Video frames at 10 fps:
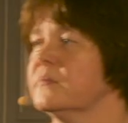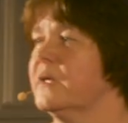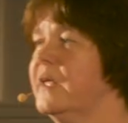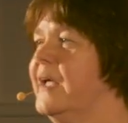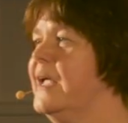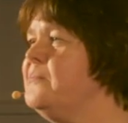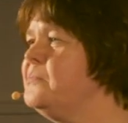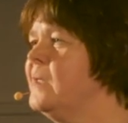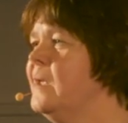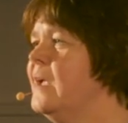Okay?
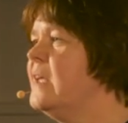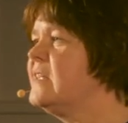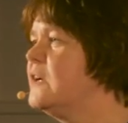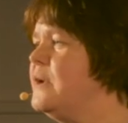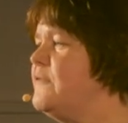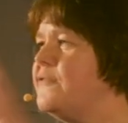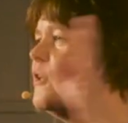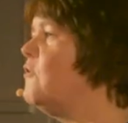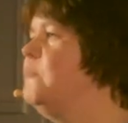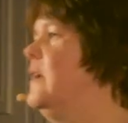So we've
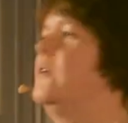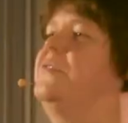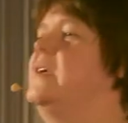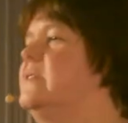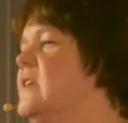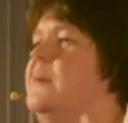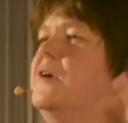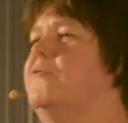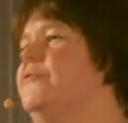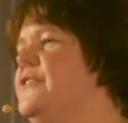evolved beyond this. Come
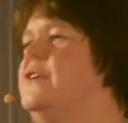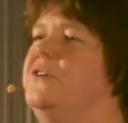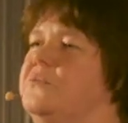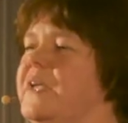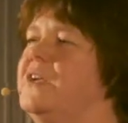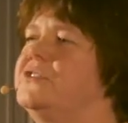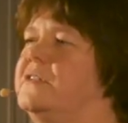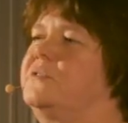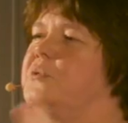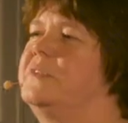on, food, we can
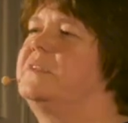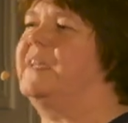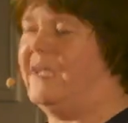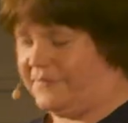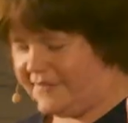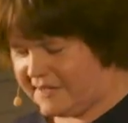just sort this out.